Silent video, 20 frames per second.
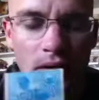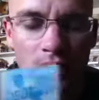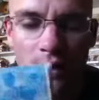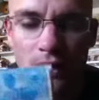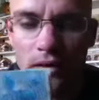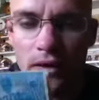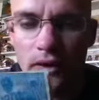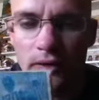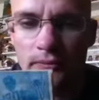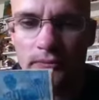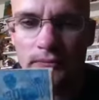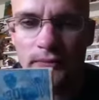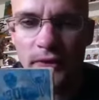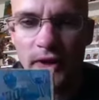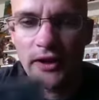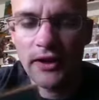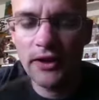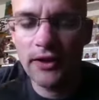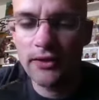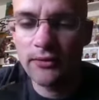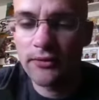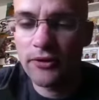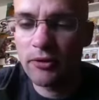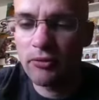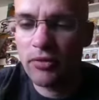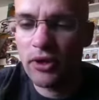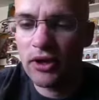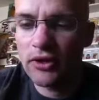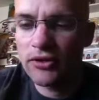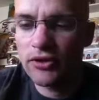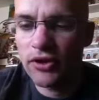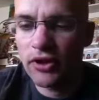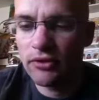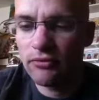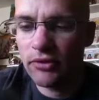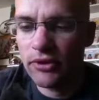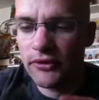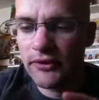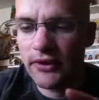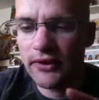And again, it was in bad
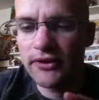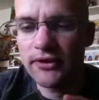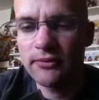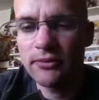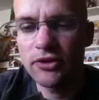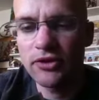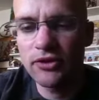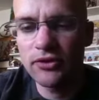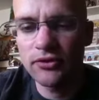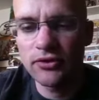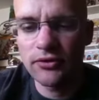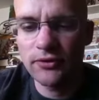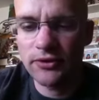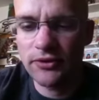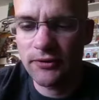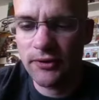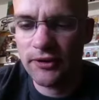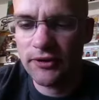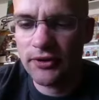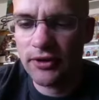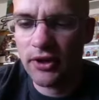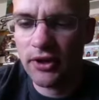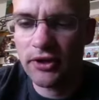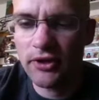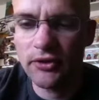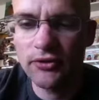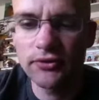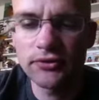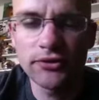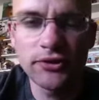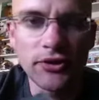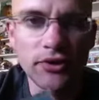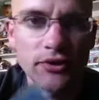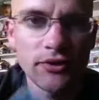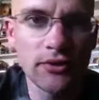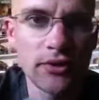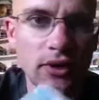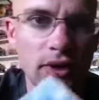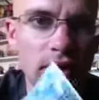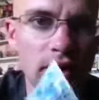shape, but it's actually been used, which makes it kind of cool
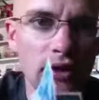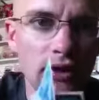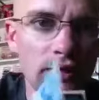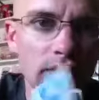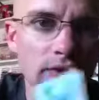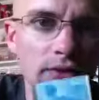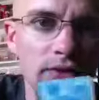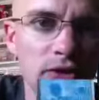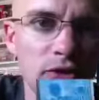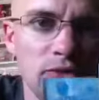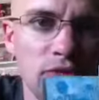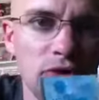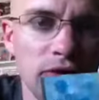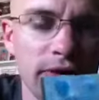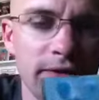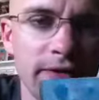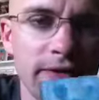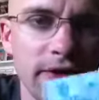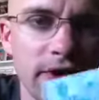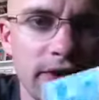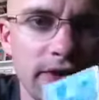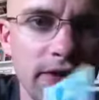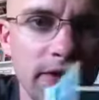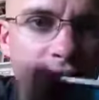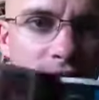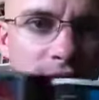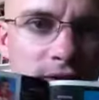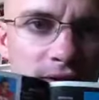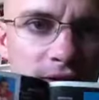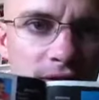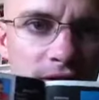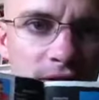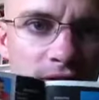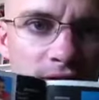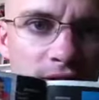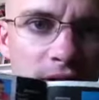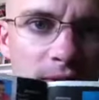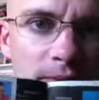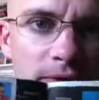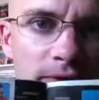too. So it's a book for 1969
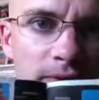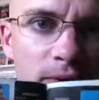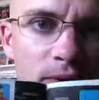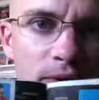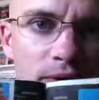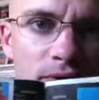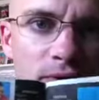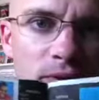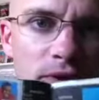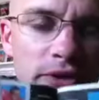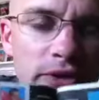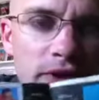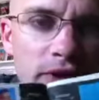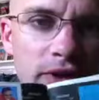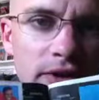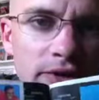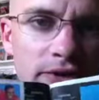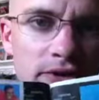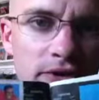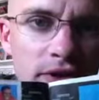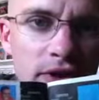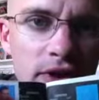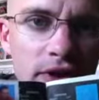Topps 4-in-1 cards.